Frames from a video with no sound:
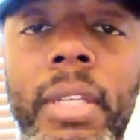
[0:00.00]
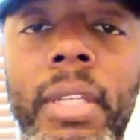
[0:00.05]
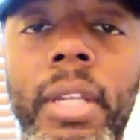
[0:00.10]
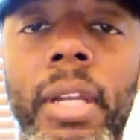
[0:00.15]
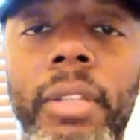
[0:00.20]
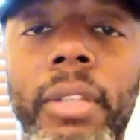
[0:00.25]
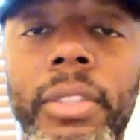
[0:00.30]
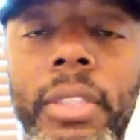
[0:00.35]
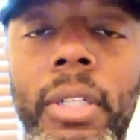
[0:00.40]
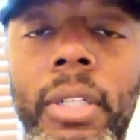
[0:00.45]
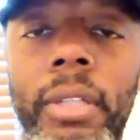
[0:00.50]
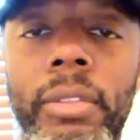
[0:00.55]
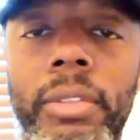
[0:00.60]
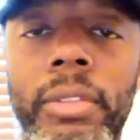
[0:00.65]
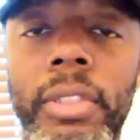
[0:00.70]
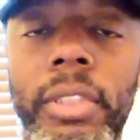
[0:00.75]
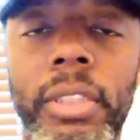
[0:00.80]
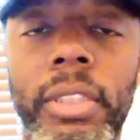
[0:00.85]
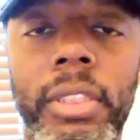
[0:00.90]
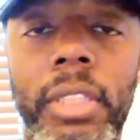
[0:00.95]
you know
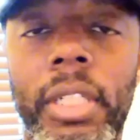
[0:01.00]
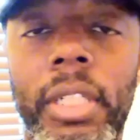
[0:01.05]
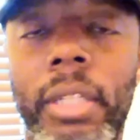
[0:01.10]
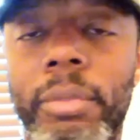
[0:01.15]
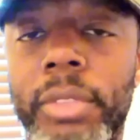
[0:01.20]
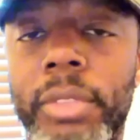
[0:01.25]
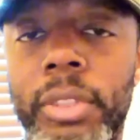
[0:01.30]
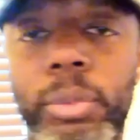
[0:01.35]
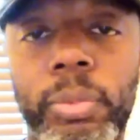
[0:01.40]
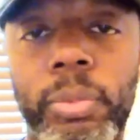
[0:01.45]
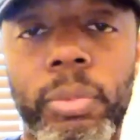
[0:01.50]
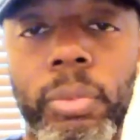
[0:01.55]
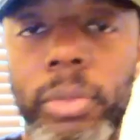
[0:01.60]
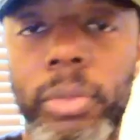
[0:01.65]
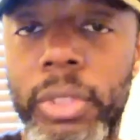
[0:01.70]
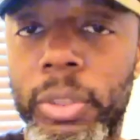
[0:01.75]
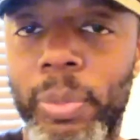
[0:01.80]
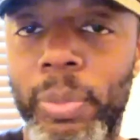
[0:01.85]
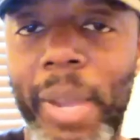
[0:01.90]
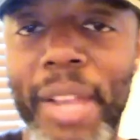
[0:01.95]
so you know just
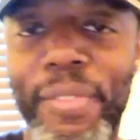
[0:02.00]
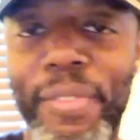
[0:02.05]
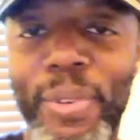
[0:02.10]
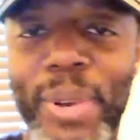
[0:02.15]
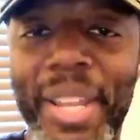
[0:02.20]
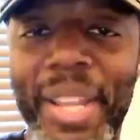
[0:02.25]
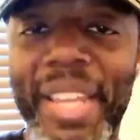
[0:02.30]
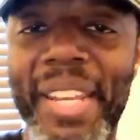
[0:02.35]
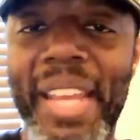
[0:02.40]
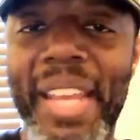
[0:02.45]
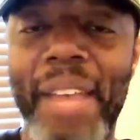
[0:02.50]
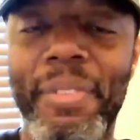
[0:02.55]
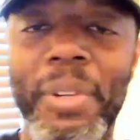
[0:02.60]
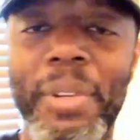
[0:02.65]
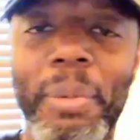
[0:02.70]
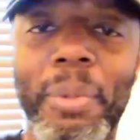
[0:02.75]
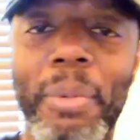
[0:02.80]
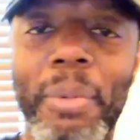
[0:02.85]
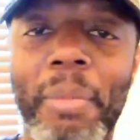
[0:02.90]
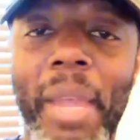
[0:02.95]
just waiting for the
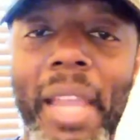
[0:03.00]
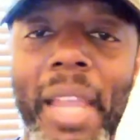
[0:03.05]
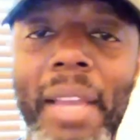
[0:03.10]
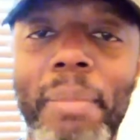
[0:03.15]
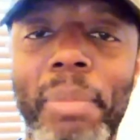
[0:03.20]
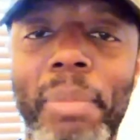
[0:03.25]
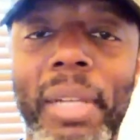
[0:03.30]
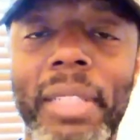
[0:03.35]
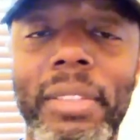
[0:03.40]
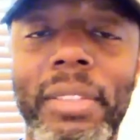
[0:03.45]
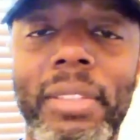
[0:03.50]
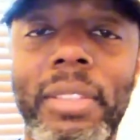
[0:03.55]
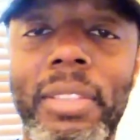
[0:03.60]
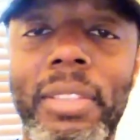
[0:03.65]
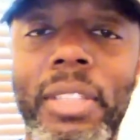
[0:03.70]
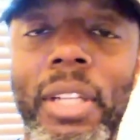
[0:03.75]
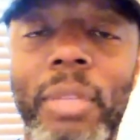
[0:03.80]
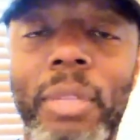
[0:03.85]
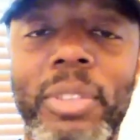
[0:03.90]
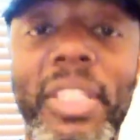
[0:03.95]
inevitable man but
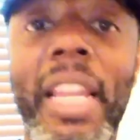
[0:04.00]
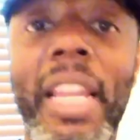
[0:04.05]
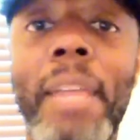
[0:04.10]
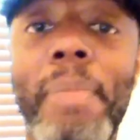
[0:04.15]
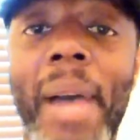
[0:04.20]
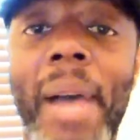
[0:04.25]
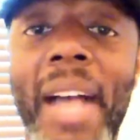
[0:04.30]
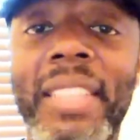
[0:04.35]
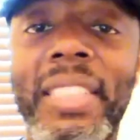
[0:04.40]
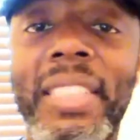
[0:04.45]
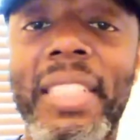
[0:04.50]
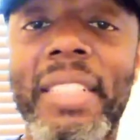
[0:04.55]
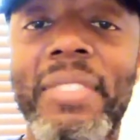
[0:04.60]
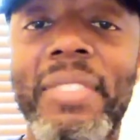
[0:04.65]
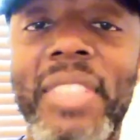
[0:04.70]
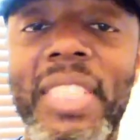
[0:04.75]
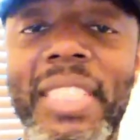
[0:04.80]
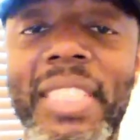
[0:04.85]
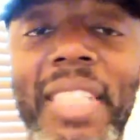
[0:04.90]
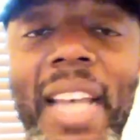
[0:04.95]
you know staying
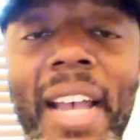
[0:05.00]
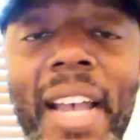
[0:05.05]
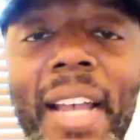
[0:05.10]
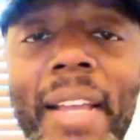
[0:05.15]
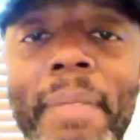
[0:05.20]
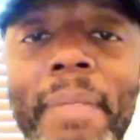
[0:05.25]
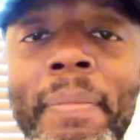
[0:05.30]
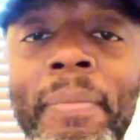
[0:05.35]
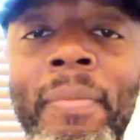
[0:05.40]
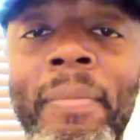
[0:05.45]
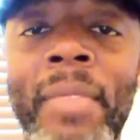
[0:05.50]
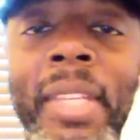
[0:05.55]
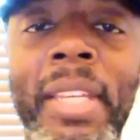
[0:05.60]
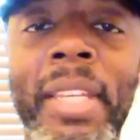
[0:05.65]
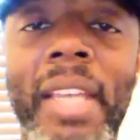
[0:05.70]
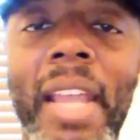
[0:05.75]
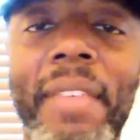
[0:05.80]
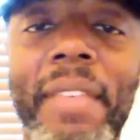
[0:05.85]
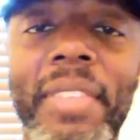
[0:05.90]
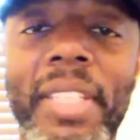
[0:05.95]
positive this time
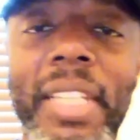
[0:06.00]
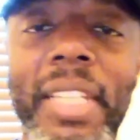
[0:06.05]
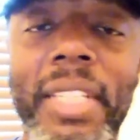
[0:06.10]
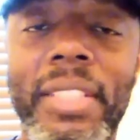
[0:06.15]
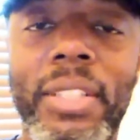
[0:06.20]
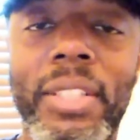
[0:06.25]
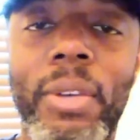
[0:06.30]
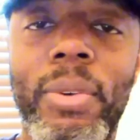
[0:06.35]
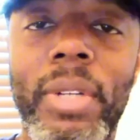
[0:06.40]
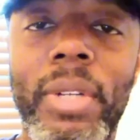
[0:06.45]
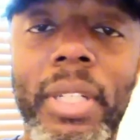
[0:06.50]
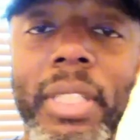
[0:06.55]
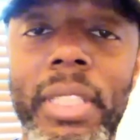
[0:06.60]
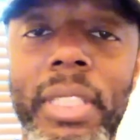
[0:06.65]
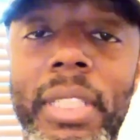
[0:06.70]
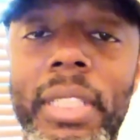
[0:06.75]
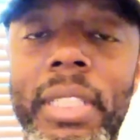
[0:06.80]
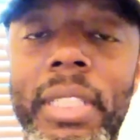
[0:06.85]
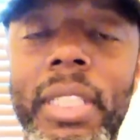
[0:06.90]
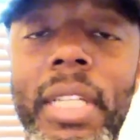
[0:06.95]
everything is going
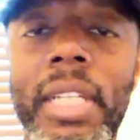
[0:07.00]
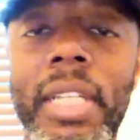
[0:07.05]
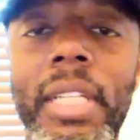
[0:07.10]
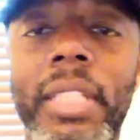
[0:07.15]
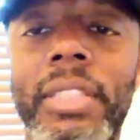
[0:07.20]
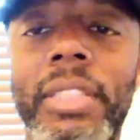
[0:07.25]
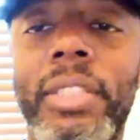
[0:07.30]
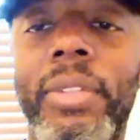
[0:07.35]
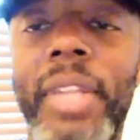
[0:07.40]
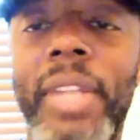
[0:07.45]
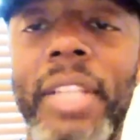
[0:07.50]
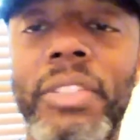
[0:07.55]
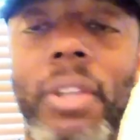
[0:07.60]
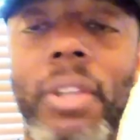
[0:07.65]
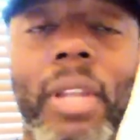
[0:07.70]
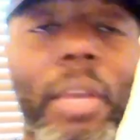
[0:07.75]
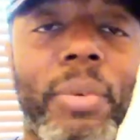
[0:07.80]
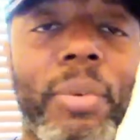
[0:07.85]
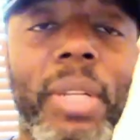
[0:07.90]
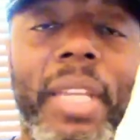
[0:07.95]
good so that's
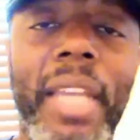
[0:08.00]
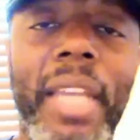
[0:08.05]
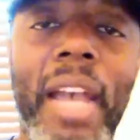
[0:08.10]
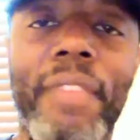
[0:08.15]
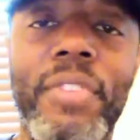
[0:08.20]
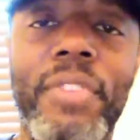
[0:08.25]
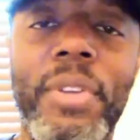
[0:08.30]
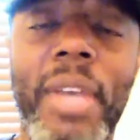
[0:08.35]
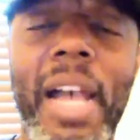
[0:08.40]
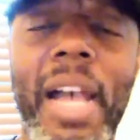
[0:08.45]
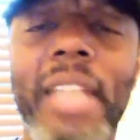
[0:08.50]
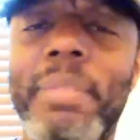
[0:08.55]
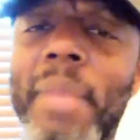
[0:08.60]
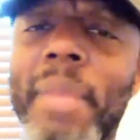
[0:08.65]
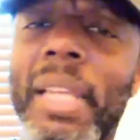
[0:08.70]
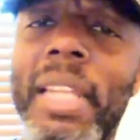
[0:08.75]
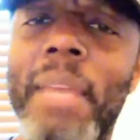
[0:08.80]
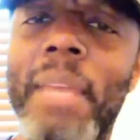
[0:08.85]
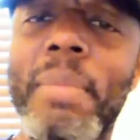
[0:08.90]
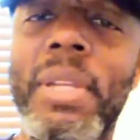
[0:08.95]
all i really got for you guys
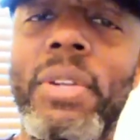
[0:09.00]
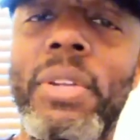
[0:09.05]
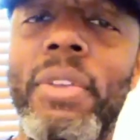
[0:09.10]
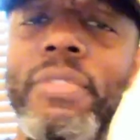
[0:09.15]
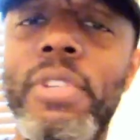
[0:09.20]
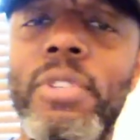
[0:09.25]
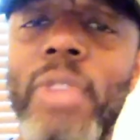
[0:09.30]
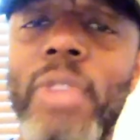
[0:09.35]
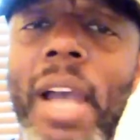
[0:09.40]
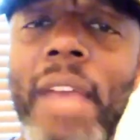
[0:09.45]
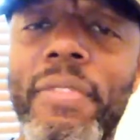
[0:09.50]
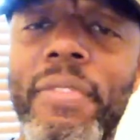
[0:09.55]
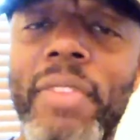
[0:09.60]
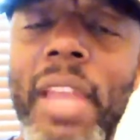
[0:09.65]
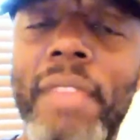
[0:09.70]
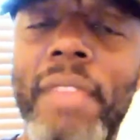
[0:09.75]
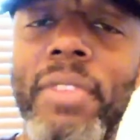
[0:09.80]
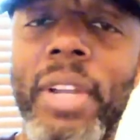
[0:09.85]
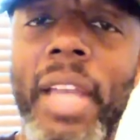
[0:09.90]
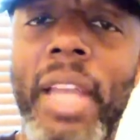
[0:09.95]
man let me know if you tried
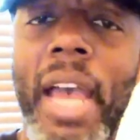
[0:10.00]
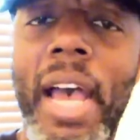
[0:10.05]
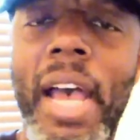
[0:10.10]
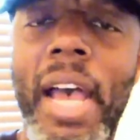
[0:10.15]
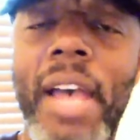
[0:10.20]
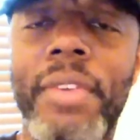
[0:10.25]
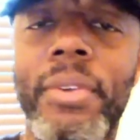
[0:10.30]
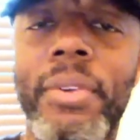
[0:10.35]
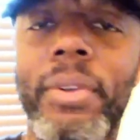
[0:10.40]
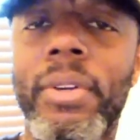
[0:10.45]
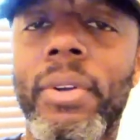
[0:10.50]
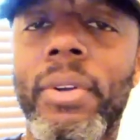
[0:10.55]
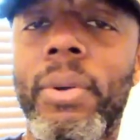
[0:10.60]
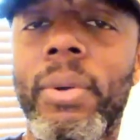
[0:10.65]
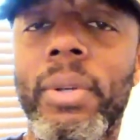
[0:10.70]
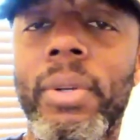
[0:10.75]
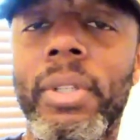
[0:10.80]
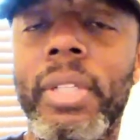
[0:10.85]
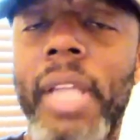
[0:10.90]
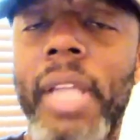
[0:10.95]
flavorgod or
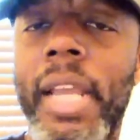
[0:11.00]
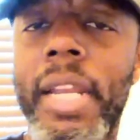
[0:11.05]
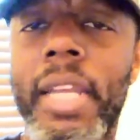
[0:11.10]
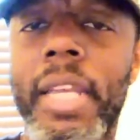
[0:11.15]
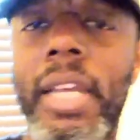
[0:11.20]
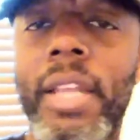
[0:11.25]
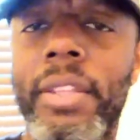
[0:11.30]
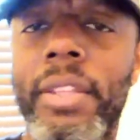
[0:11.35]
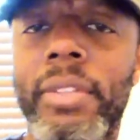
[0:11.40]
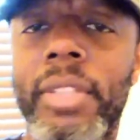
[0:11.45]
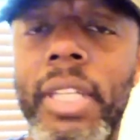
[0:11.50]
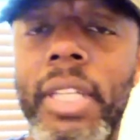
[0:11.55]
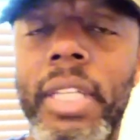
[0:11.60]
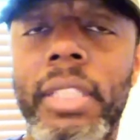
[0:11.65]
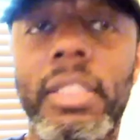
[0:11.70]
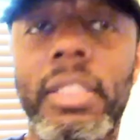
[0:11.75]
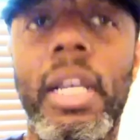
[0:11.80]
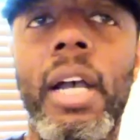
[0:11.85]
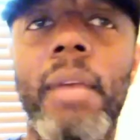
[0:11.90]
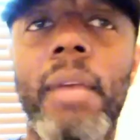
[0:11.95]
or any other
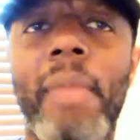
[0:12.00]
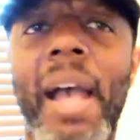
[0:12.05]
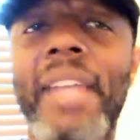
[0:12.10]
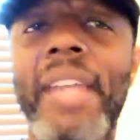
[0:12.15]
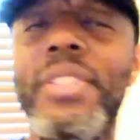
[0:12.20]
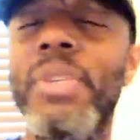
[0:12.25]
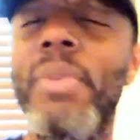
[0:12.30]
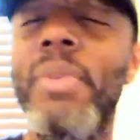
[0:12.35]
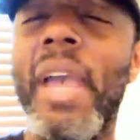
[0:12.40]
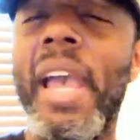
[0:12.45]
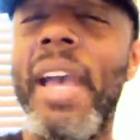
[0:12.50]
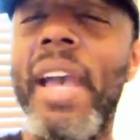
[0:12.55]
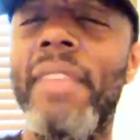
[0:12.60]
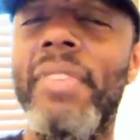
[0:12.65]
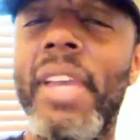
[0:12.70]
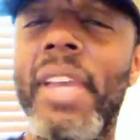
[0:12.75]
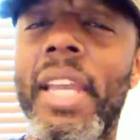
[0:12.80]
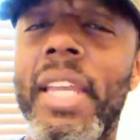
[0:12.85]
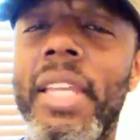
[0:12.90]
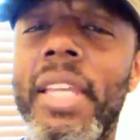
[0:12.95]
things um i do
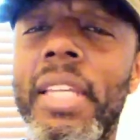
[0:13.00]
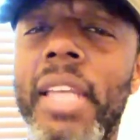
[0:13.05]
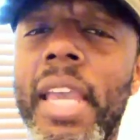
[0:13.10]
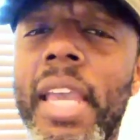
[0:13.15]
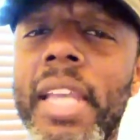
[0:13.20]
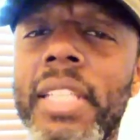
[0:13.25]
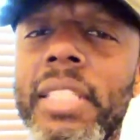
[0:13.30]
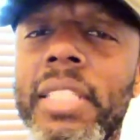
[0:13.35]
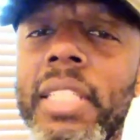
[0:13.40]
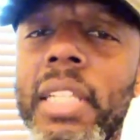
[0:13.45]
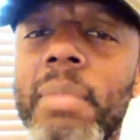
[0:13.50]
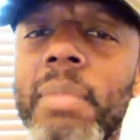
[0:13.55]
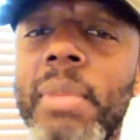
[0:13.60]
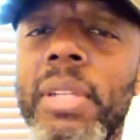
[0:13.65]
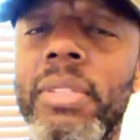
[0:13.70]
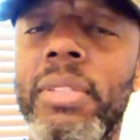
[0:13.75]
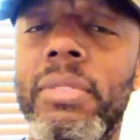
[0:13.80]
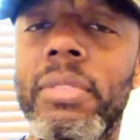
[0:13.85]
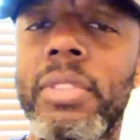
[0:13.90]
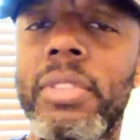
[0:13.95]
have a a
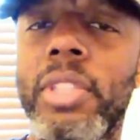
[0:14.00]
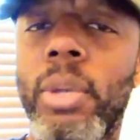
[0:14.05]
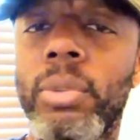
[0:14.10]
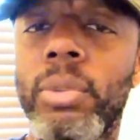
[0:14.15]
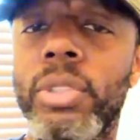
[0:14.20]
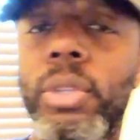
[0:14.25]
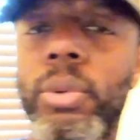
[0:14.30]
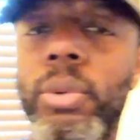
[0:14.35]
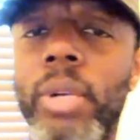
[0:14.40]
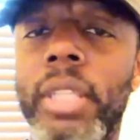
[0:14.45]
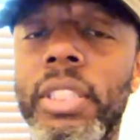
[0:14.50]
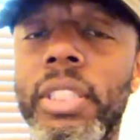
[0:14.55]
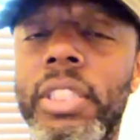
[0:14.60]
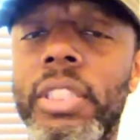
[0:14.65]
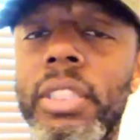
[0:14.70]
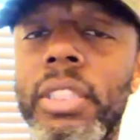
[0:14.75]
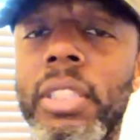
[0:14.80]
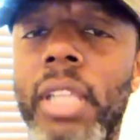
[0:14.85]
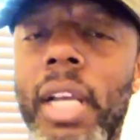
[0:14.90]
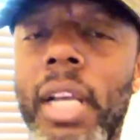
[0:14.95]
cinnamon toast
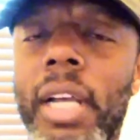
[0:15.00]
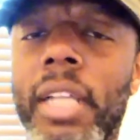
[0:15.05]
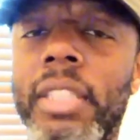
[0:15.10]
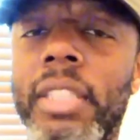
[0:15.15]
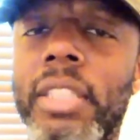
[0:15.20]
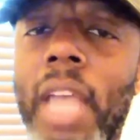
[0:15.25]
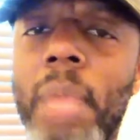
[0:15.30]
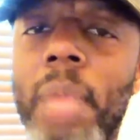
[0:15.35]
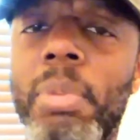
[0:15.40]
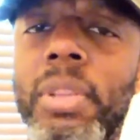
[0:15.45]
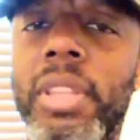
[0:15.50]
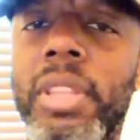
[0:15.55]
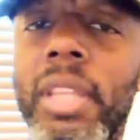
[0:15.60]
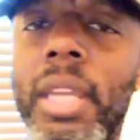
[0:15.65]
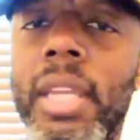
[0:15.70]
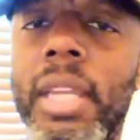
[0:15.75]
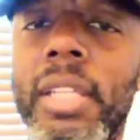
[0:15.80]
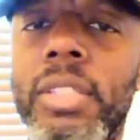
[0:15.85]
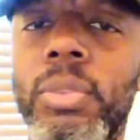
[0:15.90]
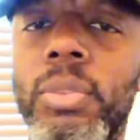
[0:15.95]
crunch uh type of
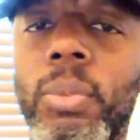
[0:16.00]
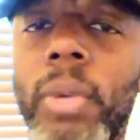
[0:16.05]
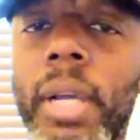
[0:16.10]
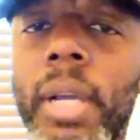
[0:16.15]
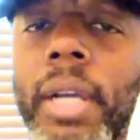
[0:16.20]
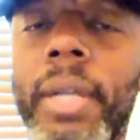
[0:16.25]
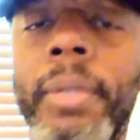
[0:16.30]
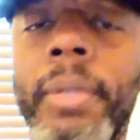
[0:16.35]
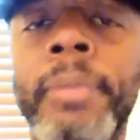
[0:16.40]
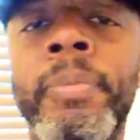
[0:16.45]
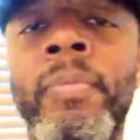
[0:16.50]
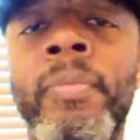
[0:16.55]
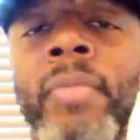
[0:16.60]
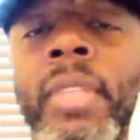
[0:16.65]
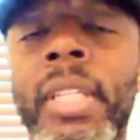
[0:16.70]
thing as well